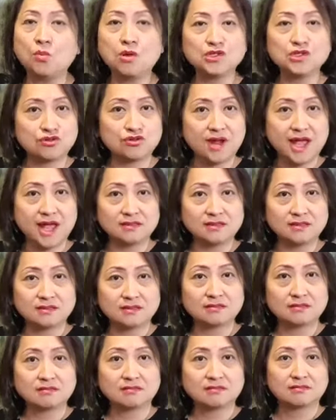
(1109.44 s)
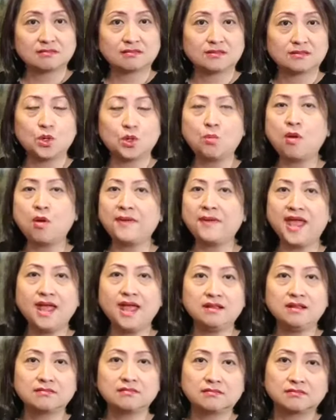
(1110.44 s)
No more stress, no more
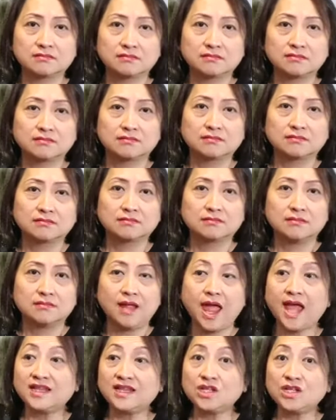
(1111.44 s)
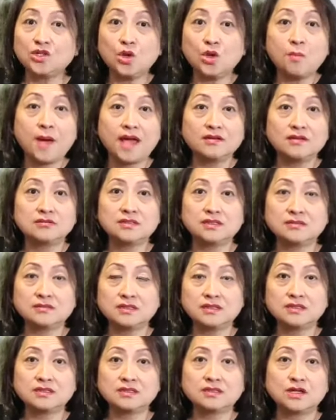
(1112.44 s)
pain.
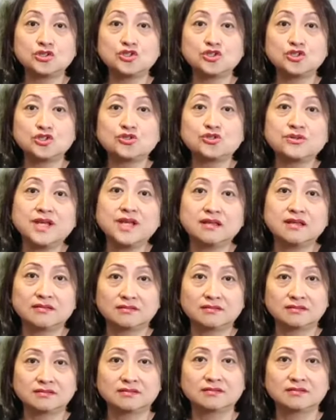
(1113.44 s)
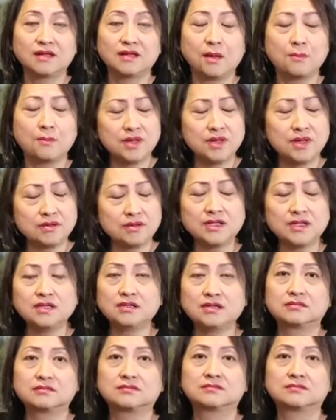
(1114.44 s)
Adenomyosis shrink.
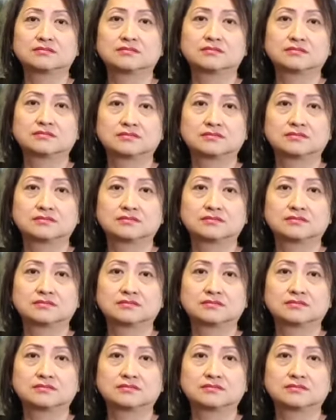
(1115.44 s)
Miracle.